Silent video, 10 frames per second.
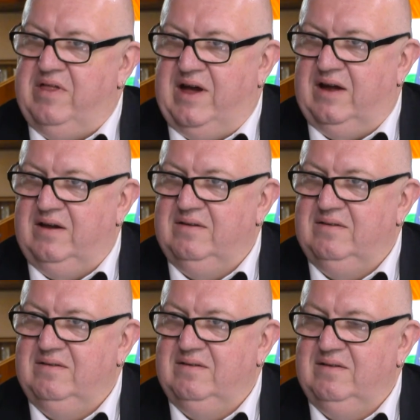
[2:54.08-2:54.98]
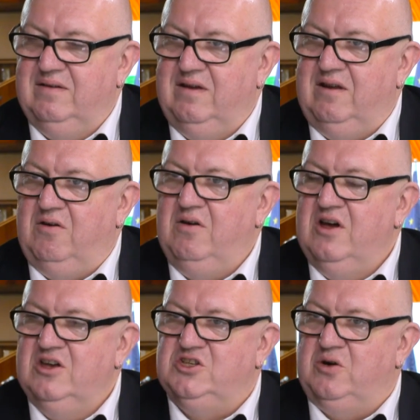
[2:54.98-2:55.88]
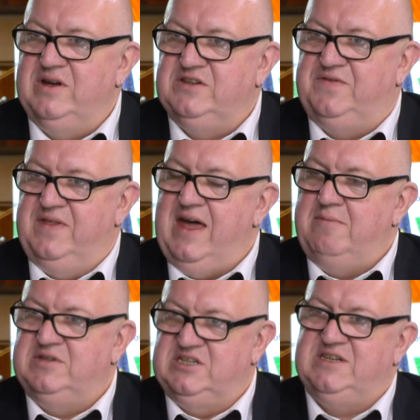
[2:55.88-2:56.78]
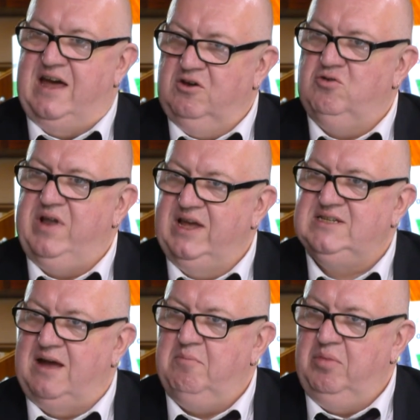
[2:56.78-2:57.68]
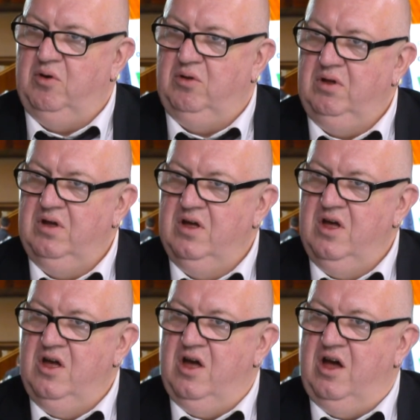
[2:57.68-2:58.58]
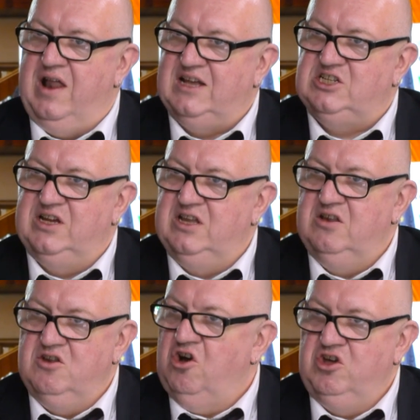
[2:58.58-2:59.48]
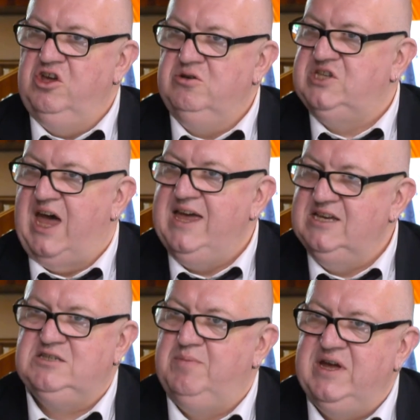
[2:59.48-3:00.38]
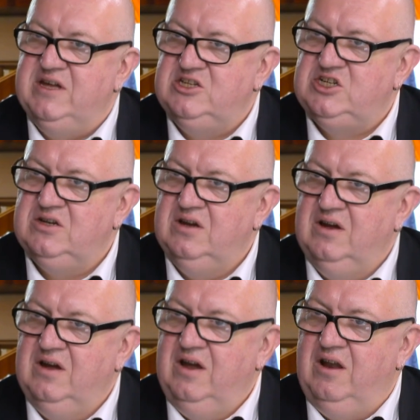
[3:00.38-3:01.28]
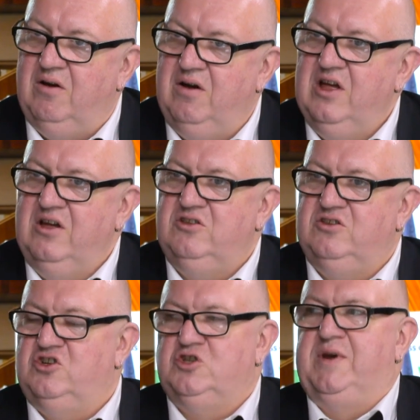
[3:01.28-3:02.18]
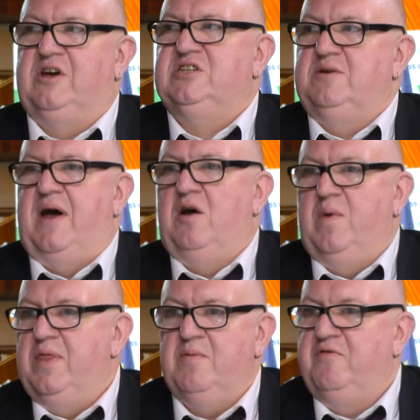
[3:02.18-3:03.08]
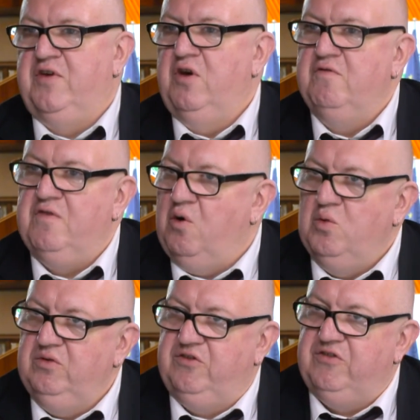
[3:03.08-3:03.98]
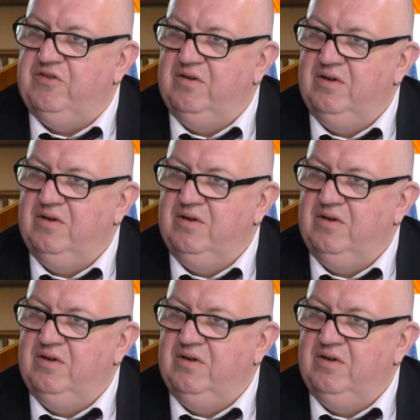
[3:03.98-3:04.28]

that, you know. So it's for them to set a good example and actually not use hate speech, you know. Just because it might win them a few votes,